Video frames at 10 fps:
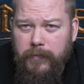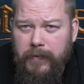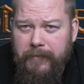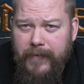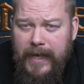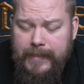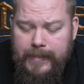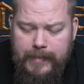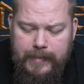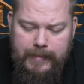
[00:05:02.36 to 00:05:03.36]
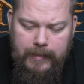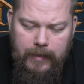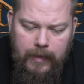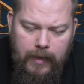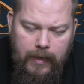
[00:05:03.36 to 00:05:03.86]
of defense.
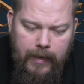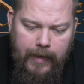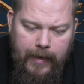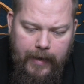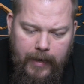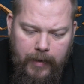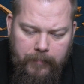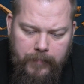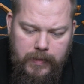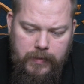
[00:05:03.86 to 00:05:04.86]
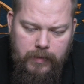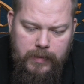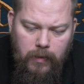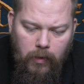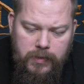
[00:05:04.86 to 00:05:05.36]
So
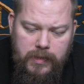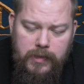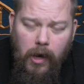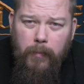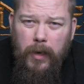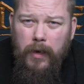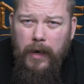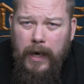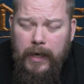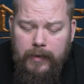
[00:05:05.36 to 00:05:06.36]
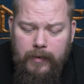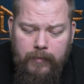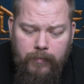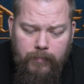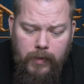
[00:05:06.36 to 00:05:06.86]
he's lost his armor
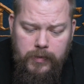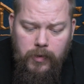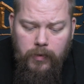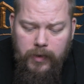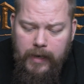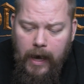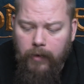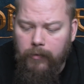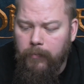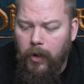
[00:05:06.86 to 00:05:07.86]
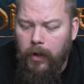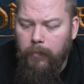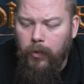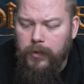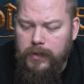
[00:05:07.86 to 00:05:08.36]
and thus gone down by a
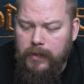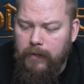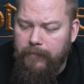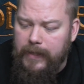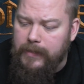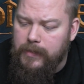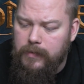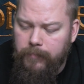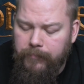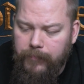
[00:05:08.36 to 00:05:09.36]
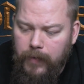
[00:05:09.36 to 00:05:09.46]
point in defense.